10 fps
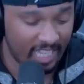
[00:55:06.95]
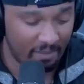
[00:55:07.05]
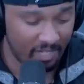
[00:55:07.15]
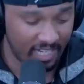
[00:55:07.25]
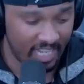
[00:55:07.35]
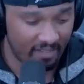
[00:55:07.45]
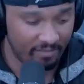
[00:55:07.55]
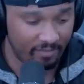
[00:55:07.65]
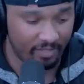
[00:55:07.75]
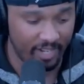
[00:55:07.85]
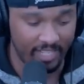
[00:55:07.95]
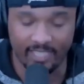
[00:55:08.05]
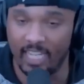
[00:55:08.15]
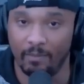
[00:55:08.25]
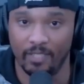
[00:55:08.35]
I'm going to have creating
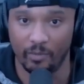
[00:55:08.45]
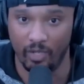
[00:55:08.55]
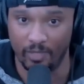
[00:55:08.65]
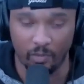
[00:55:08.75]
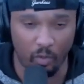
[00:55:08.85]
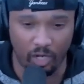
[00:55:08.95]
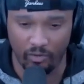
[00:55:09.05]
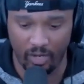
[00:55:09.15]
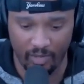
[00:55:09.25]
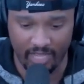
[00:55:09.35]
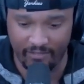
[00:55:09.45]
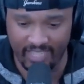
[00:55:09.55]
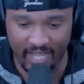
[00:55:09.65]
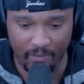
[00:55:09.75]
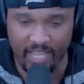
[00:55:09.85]
segments where I'm just walking around with
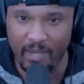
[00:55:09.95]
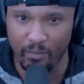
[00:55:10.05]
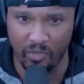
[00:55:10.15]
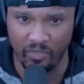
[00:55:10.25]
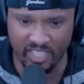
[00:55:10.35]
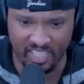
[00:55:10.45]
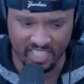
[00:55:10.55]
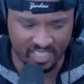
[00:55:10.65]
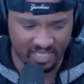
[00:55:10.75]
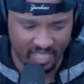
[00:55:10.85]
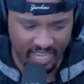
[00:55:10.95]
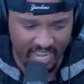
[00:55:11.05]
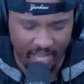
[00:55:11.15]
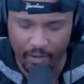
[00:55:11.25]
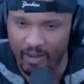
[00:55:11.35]
everyday people and just
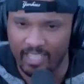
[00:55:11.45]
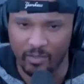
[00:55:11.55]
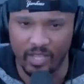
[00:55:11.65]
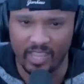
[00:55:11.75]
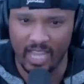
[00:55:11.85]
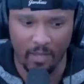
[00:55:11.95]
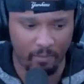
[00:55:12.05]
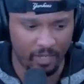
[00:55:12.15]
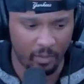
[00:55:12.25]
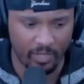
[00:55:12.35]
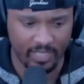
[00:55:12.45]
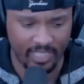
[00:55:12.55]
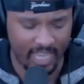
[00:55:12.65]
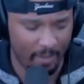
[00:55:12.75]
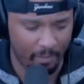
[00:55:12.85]
interacting with them and
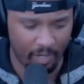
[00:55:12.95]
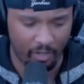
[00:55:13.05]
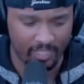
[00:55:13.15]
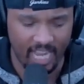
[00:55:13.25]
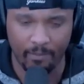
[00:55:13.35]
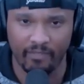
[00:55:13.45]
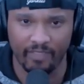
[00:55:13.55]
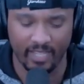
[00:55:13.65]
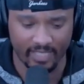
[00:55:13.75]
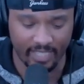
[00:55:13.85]
quizzing them and all type of things.